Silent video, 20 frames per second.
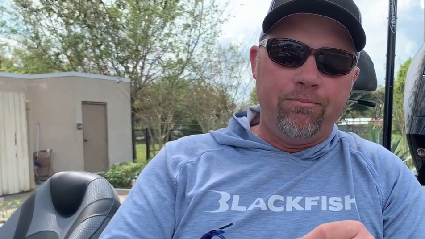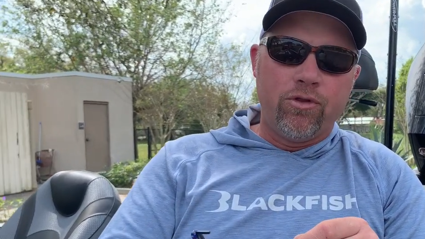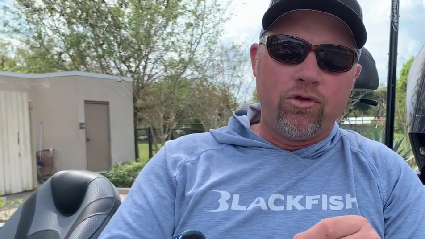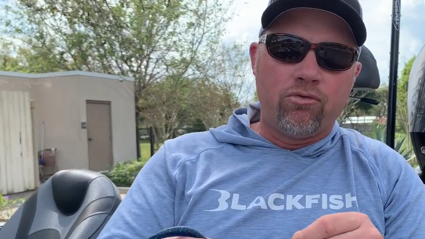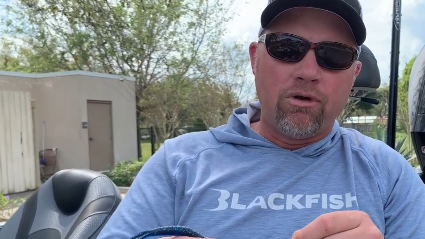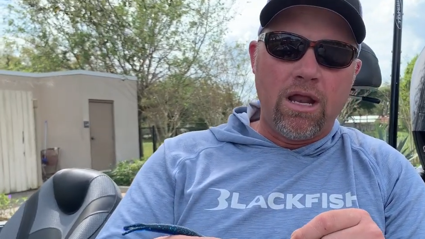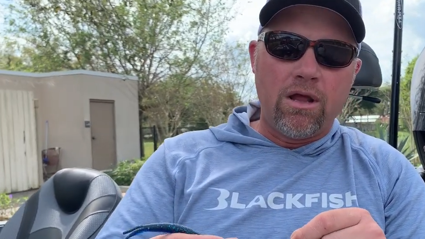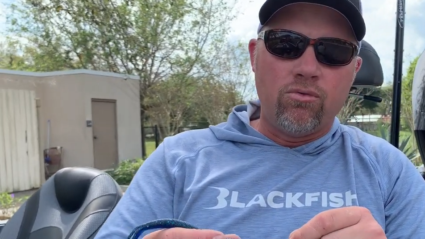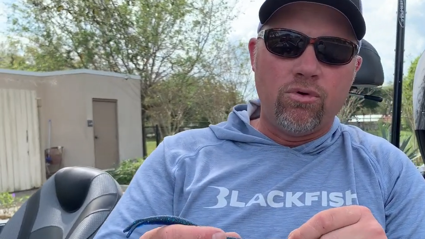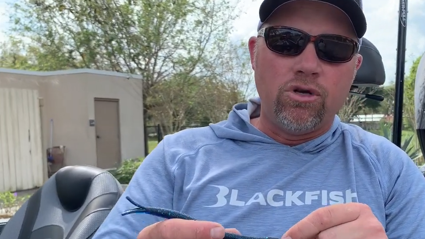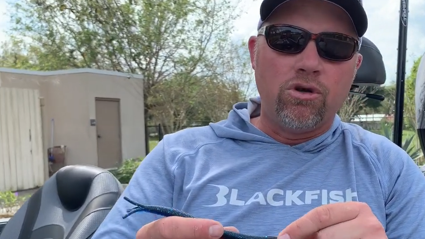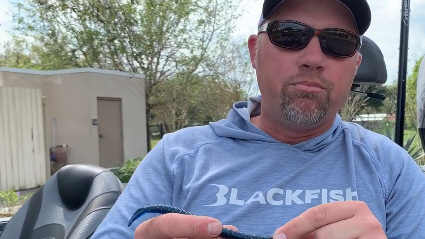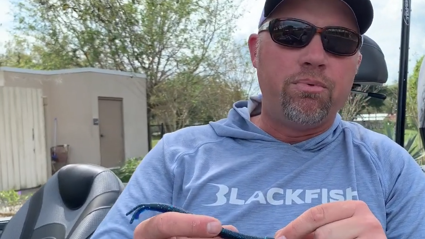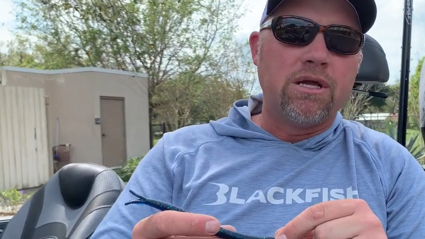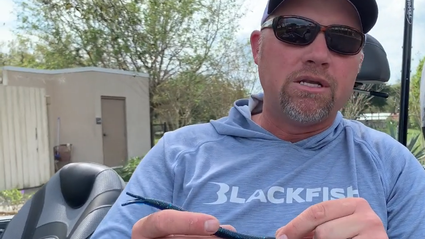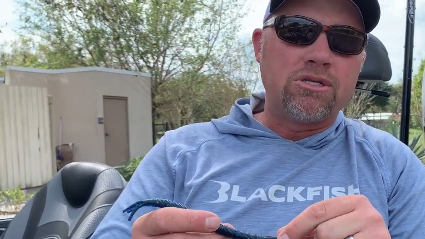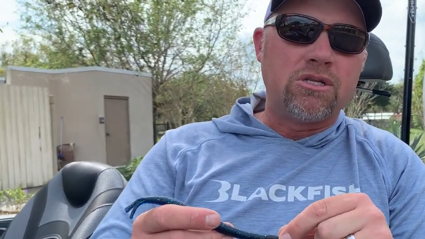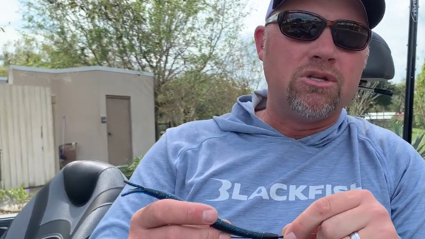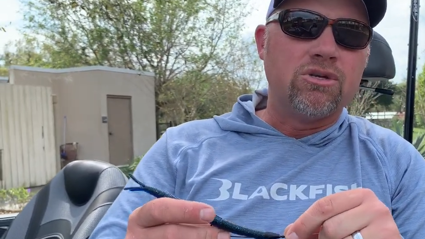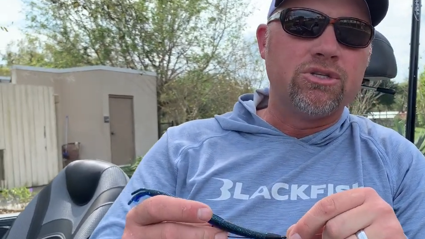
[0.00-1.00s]
Great when you're
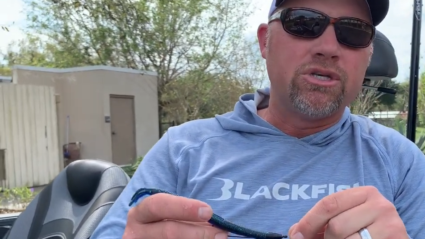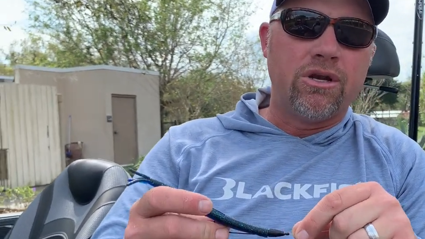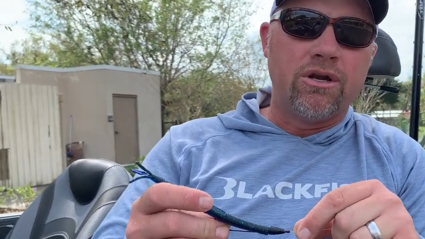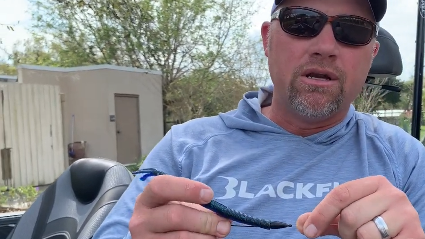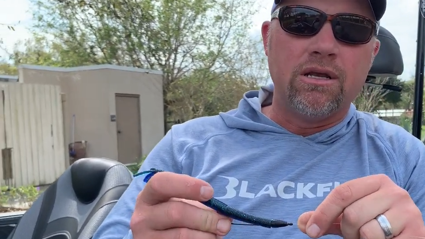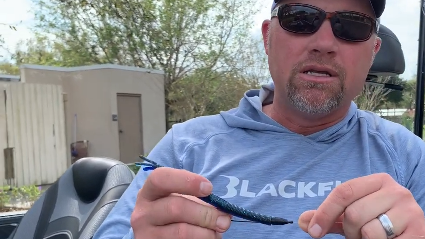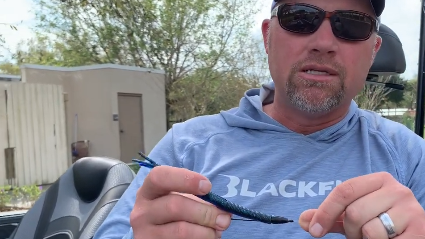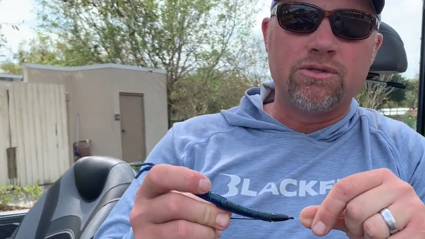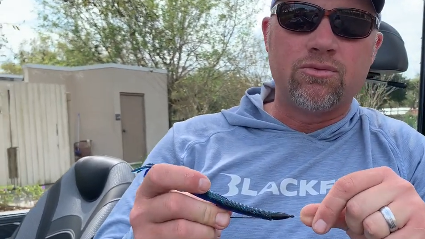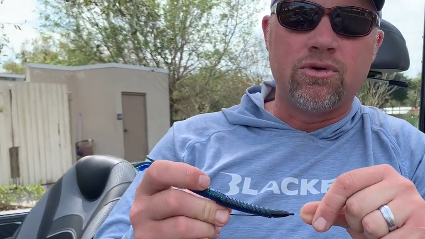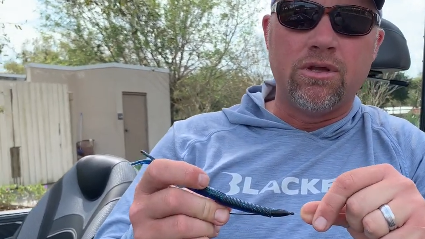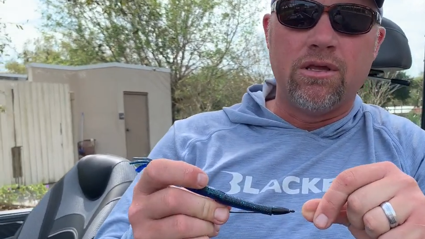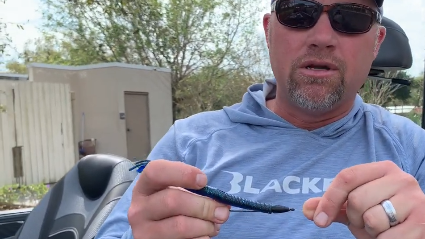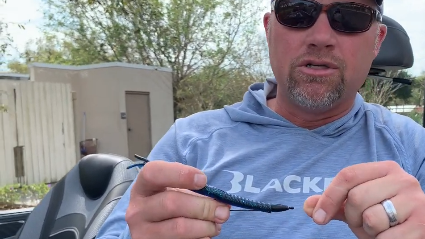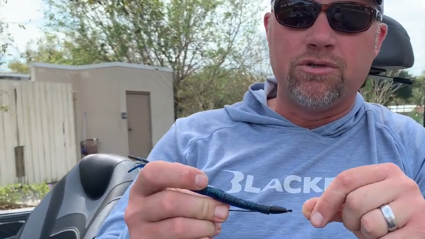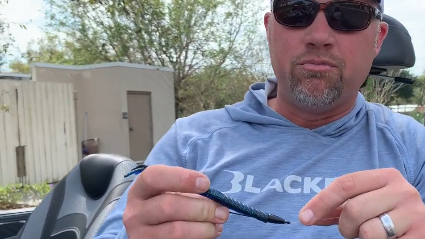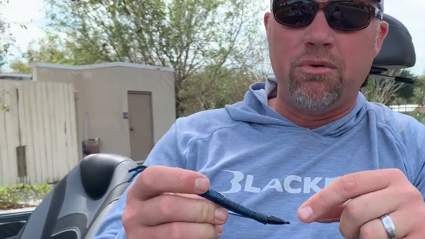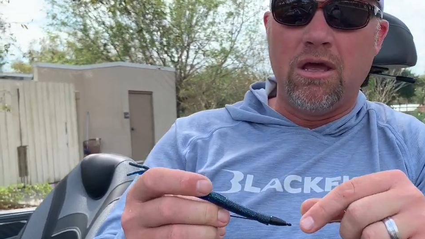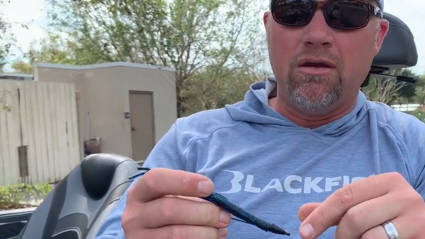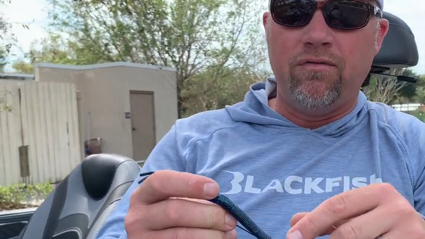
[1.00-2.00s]
pitching those areas where
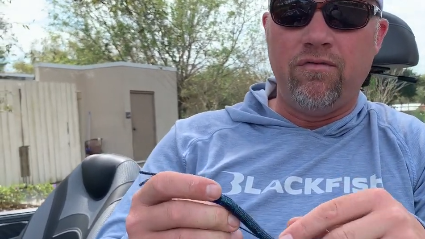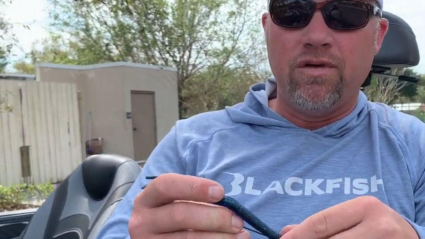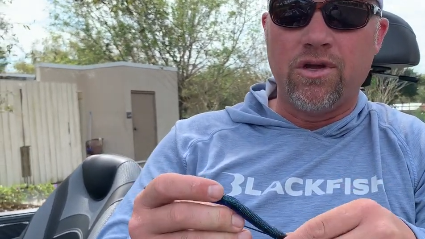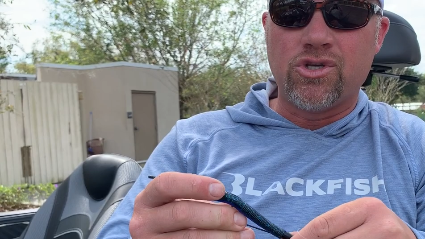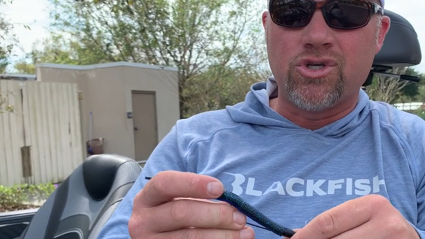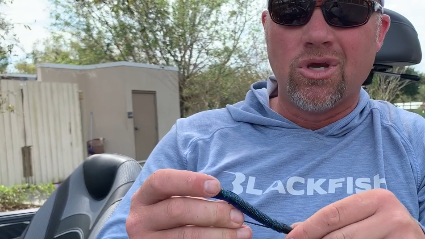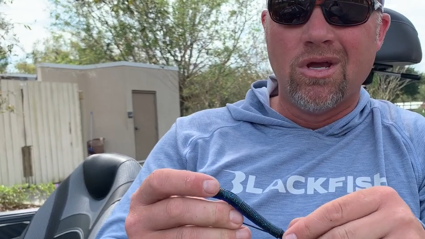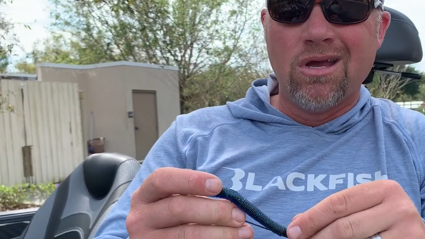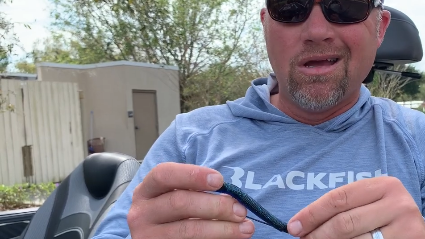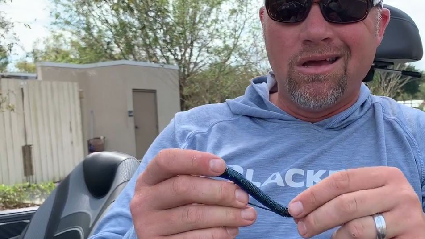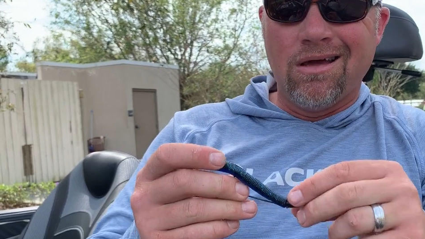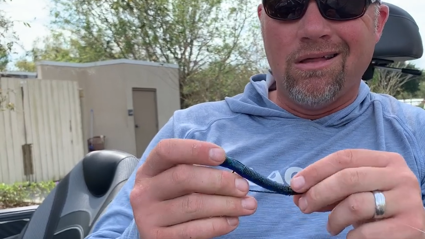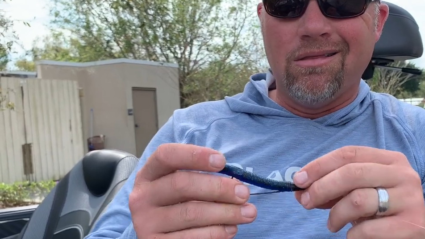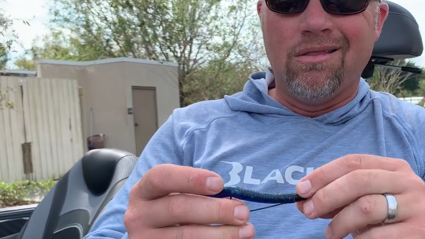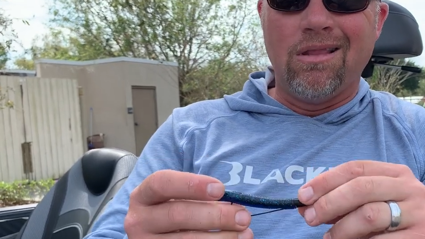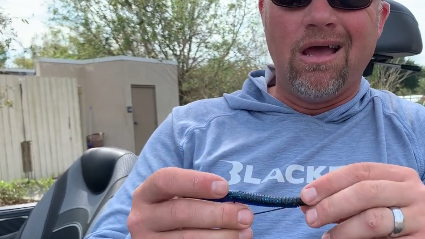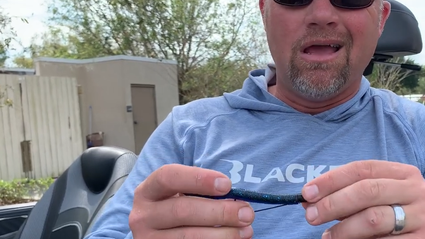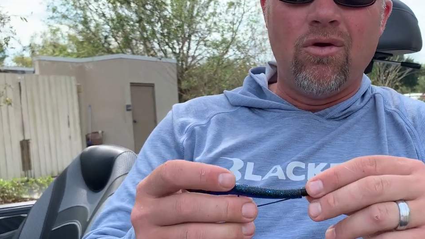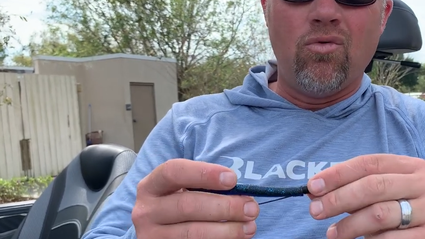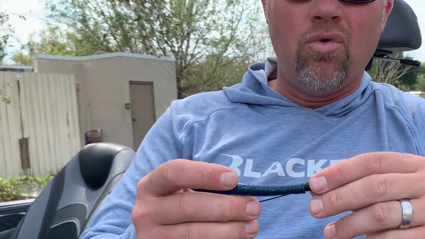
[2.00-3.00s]
there's bedfish. A
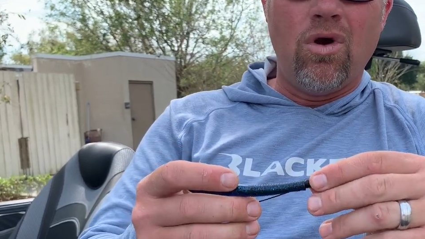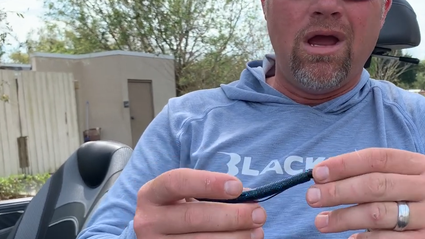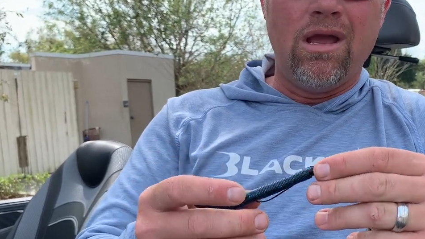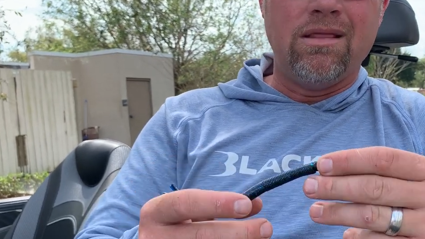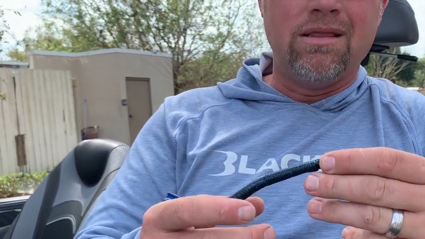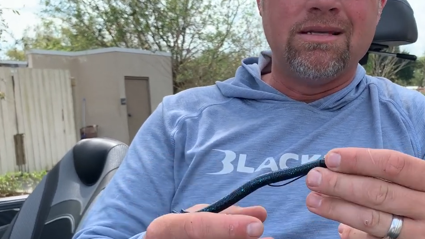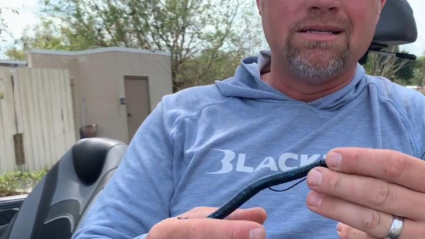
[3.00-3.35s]
lightweight,